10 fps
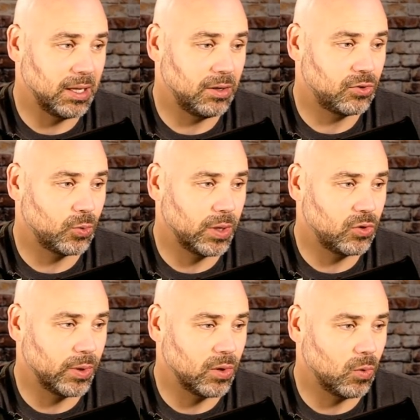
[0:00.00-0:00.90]

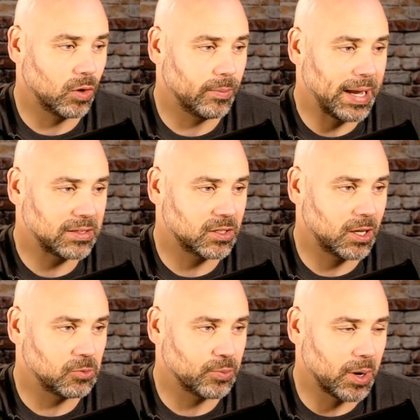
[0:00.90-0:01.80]
quarterbacks. This
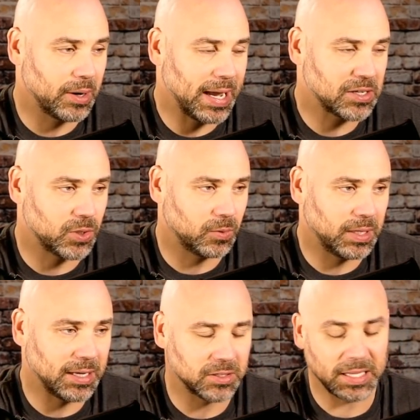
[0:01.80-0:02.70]
comes from our national
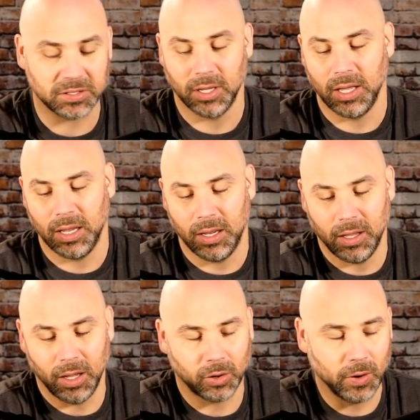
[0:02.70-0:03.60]
desk, and that's
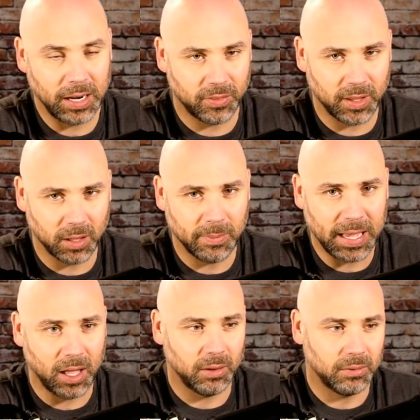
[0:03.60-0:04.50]
a great thing
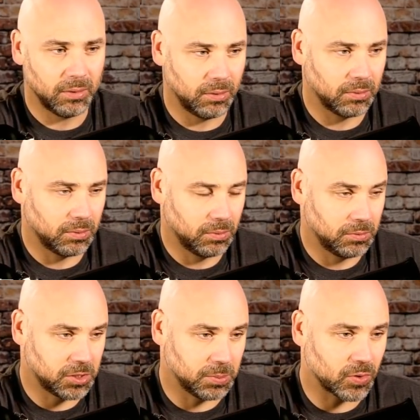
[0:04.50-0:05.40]
about
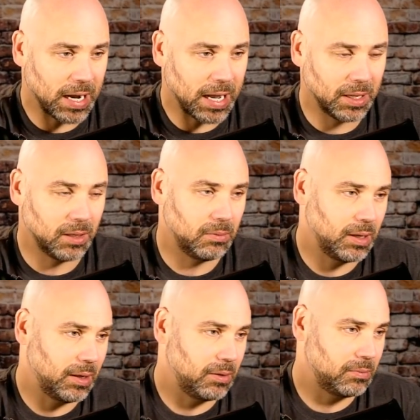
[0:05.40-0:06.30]
subscribing
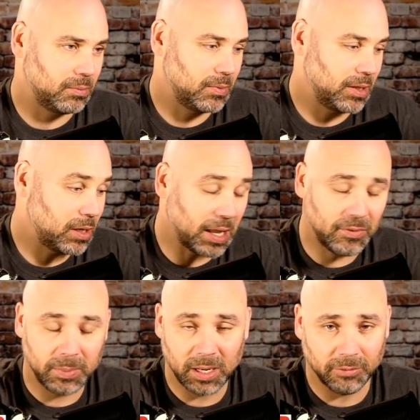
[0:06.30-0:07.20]
and even
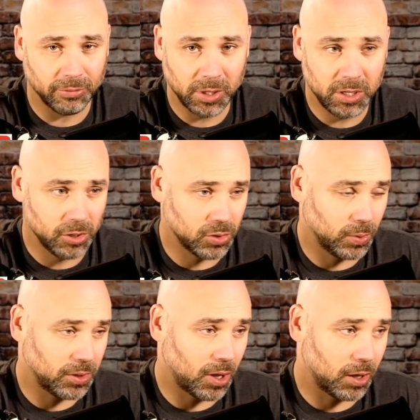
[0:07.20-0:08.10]
being a free user
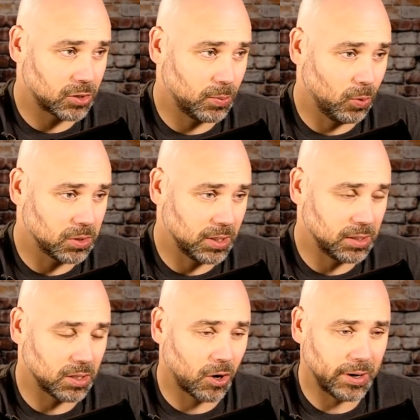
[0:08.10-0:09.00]
with Hog Sports is
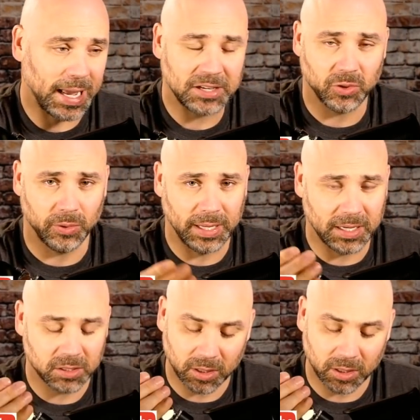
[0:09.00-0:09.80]
our national desk.